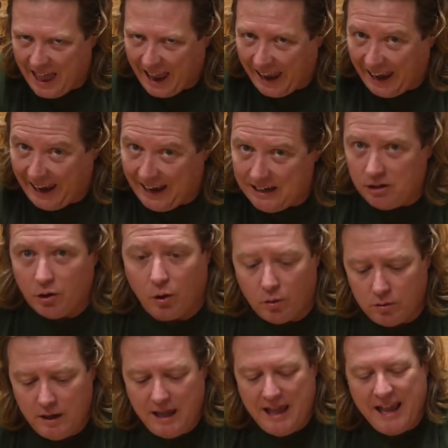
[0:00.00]

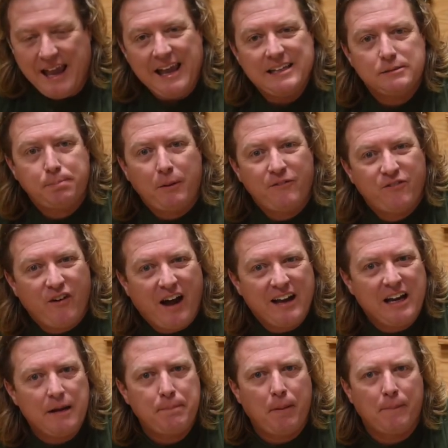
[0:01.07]
handle is
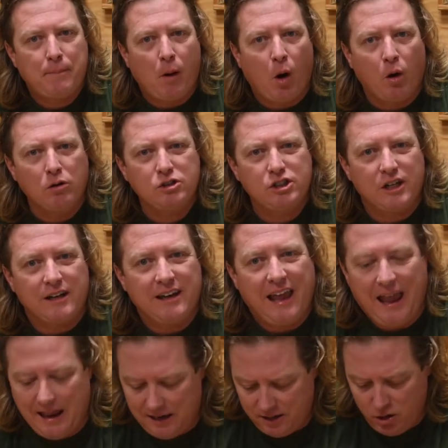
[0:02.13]
providing propulsion
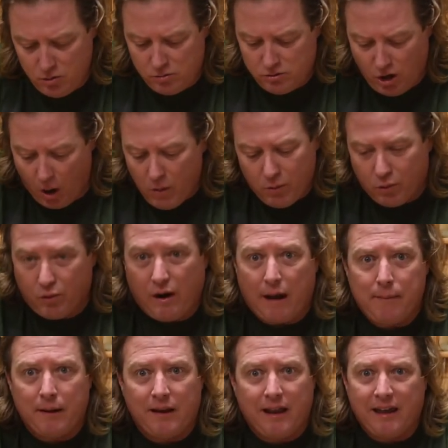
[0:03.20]
and you don't
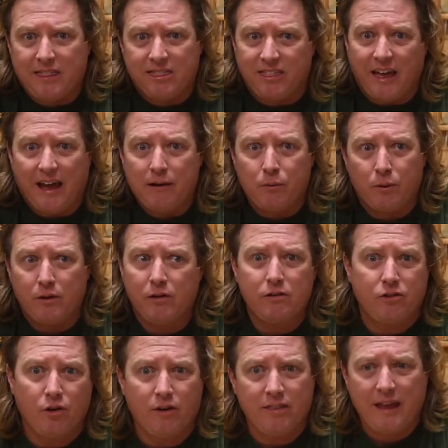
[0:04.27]
grab it like that when you're
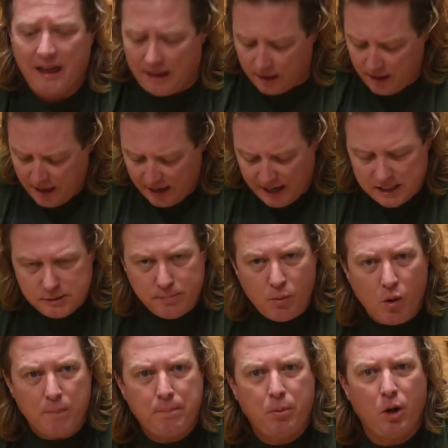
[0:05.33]
doing that. It's
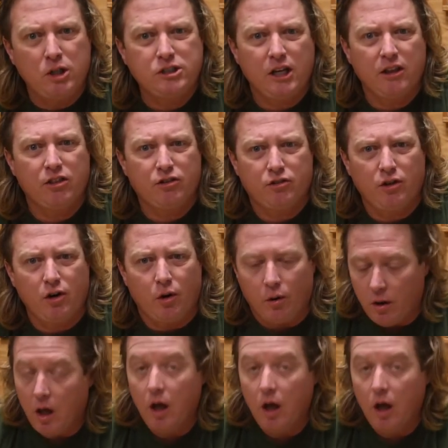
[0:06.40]
more pushing through.